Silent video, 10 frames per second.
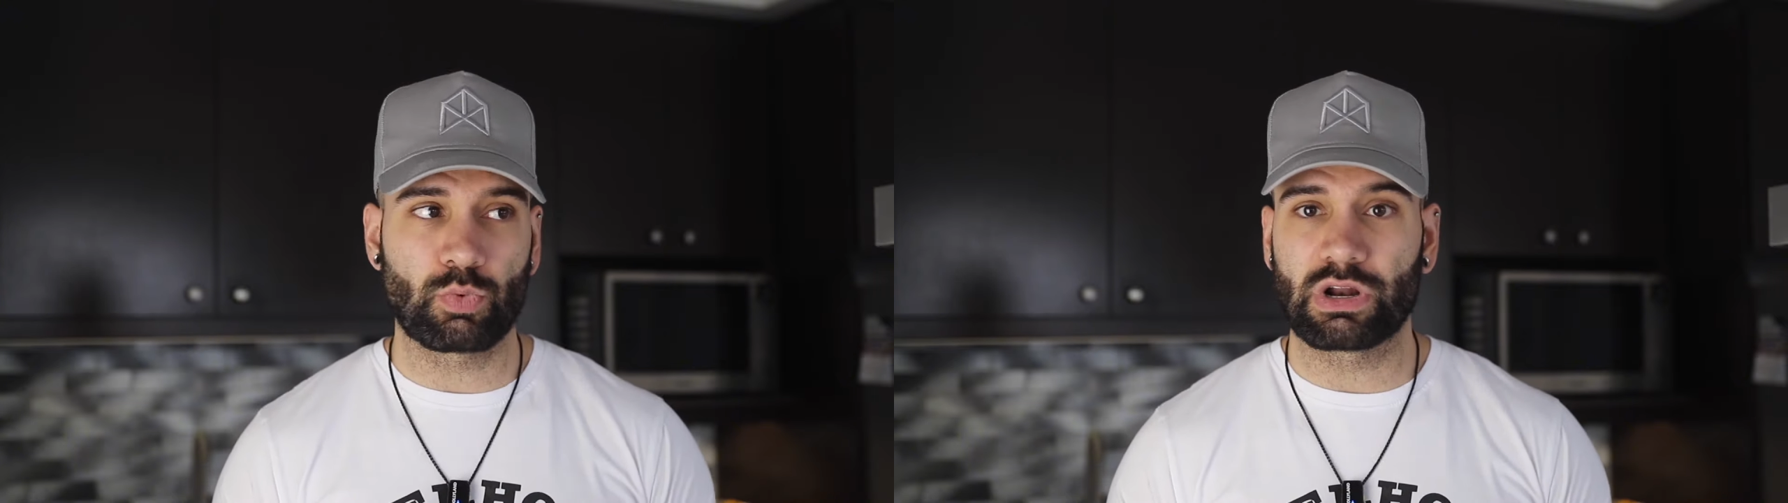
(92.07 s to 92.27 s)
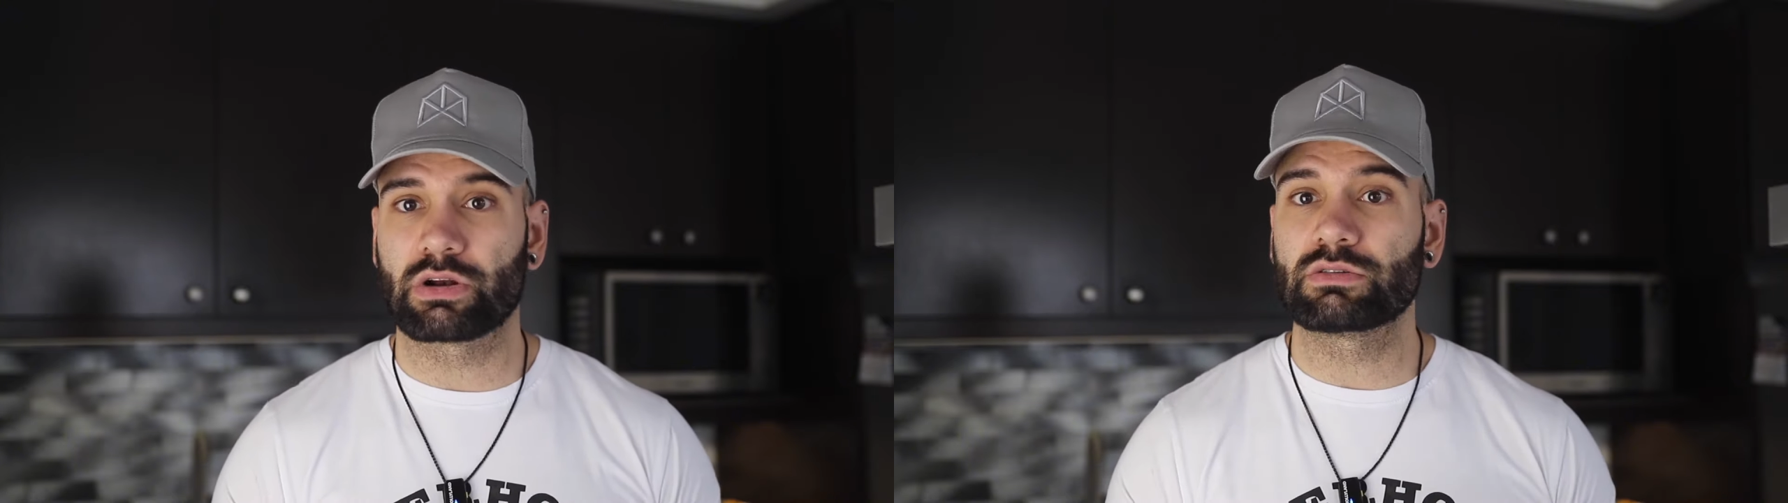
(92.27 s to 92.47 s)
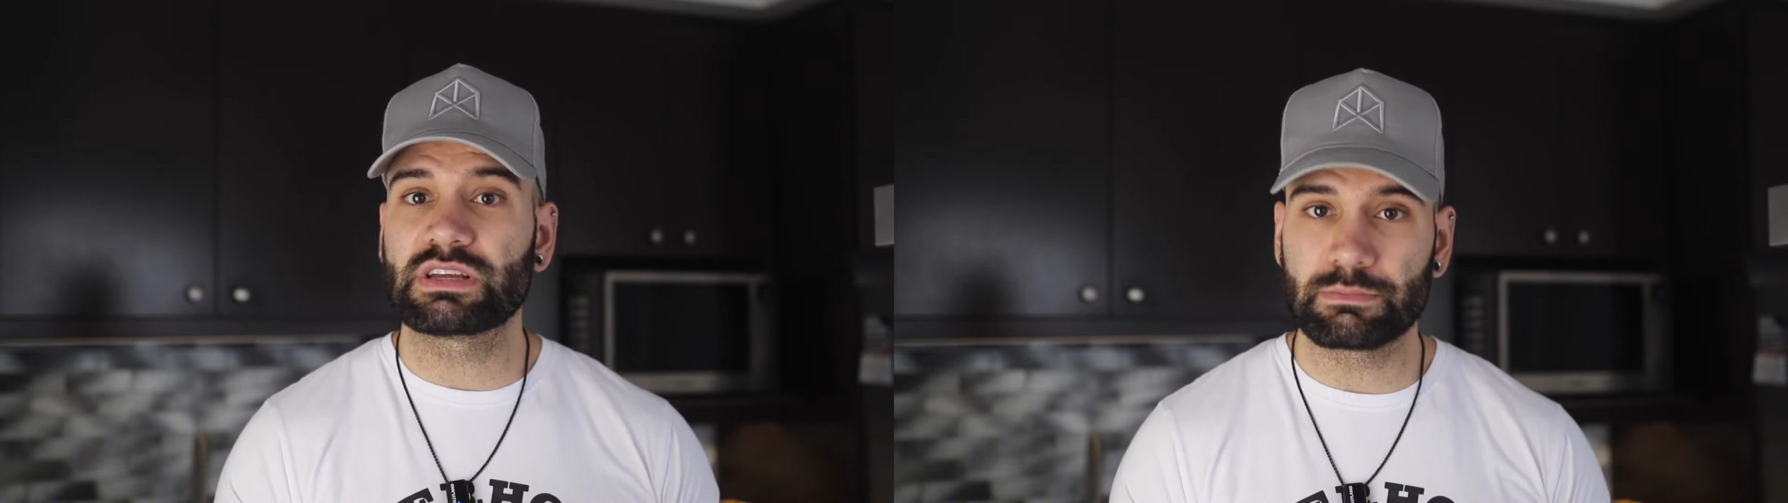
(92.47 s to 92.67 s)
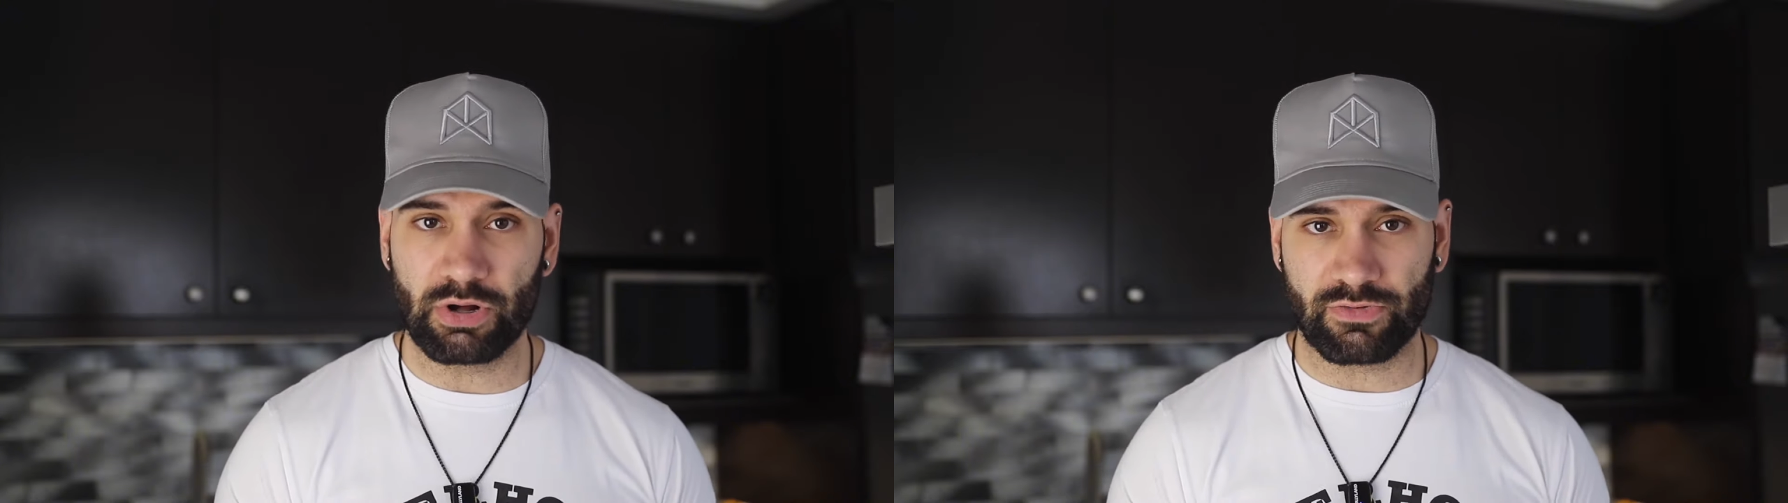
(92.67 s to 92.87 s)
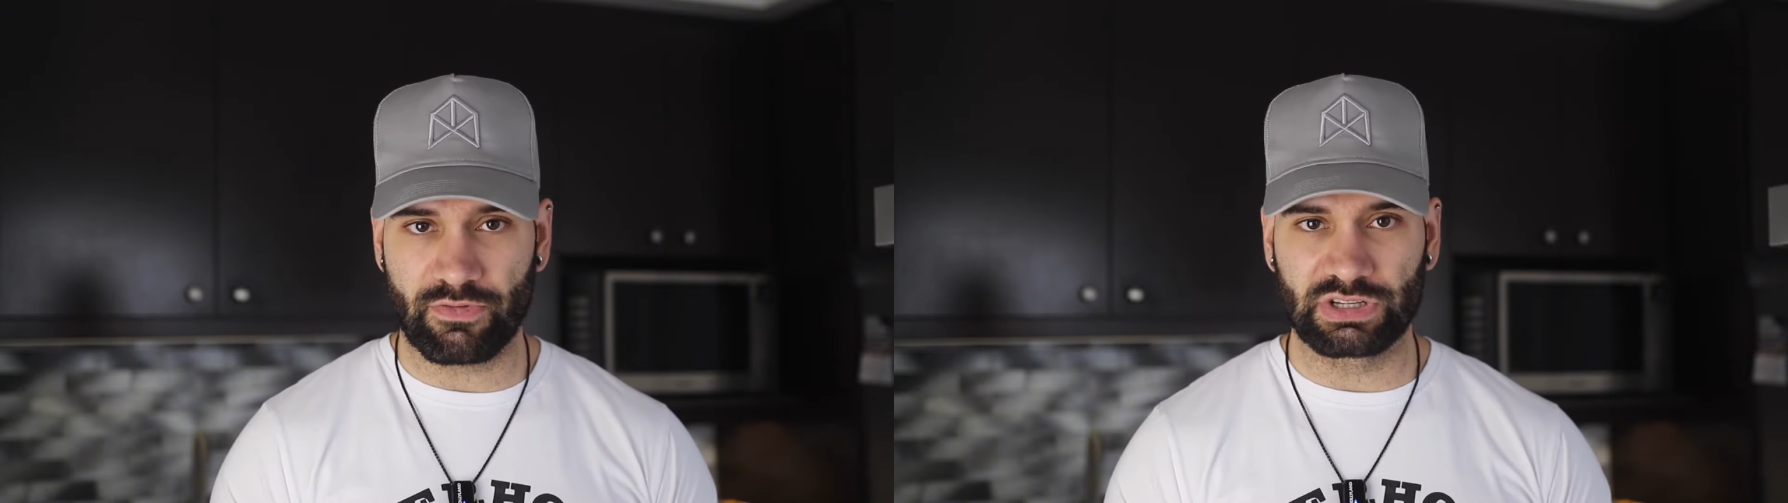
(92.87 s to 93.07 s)
when on a lean
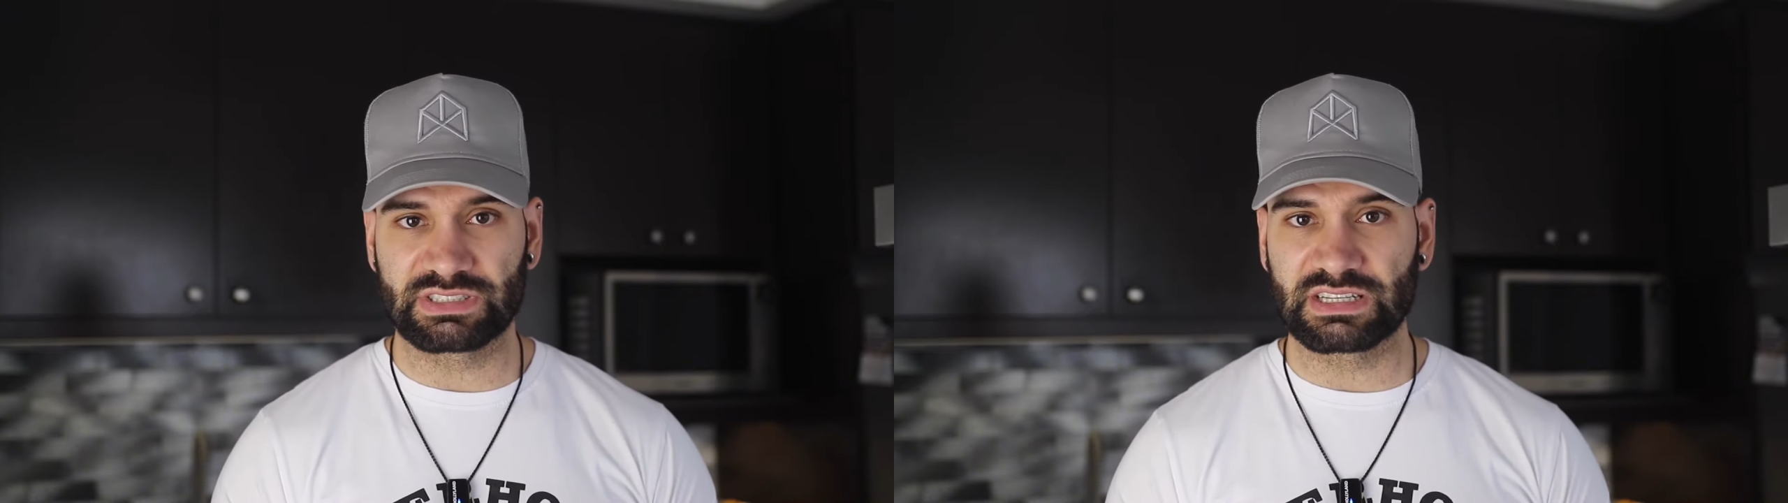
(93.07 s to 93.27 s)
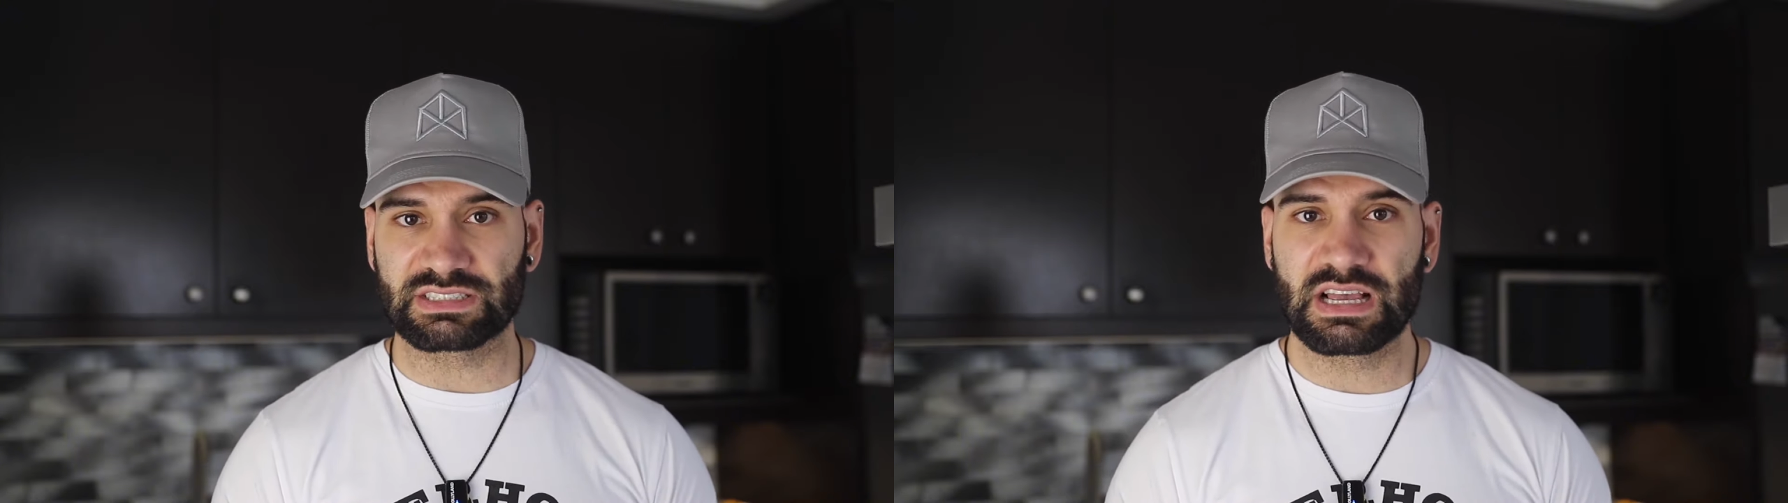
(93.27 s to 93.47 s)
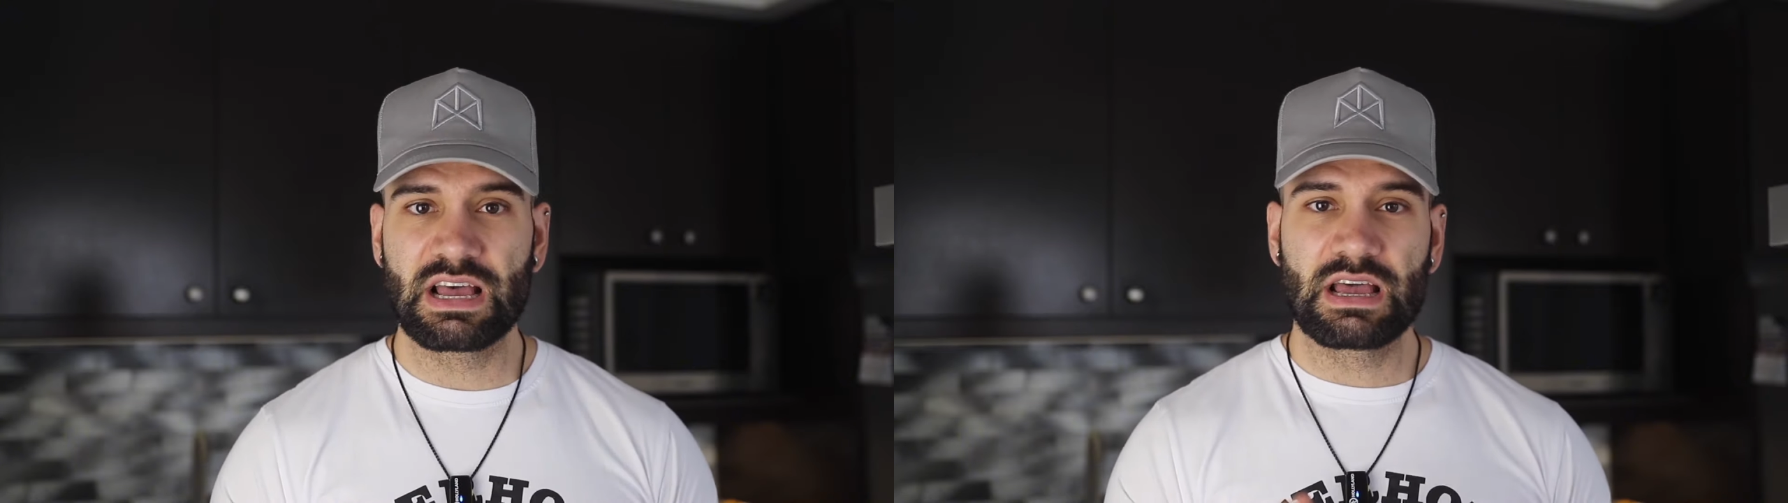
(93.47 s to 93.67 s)
bulk, for instance.